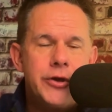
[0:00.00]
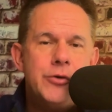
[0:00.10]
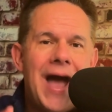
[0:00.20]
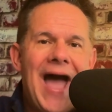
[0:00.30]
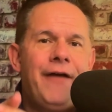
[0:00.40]

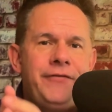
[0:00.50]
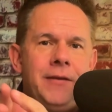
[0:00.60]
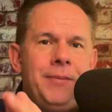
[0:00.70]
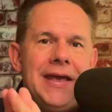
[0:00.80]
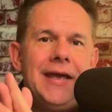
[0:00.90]
You have
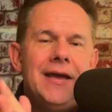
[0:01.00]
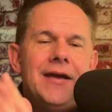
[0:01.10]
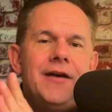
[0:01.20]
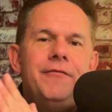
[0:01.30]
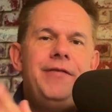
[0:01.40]
to be
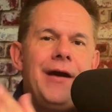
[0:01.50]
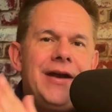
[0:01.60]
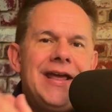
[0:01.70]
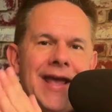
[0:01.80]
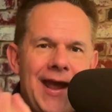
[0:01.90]

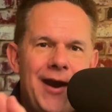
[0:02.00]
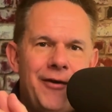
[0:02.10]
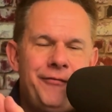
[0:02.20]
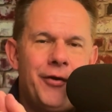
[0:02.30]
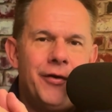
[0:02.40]
very
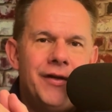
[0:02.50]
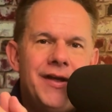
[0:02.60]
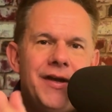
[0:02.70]
careful